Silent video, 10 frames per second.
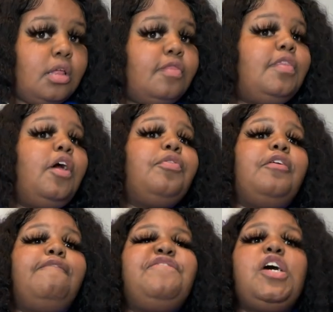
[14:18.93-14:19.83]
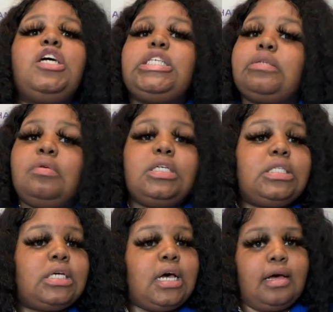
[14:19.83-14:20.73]
They're the first ones
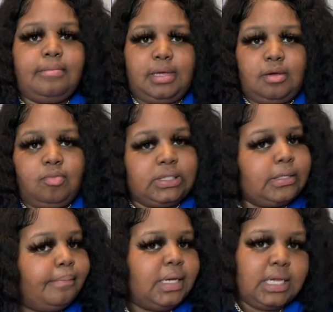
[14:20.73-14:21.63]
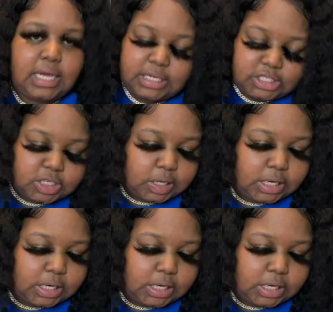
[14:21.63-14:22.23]
to comment with some mean ass shit.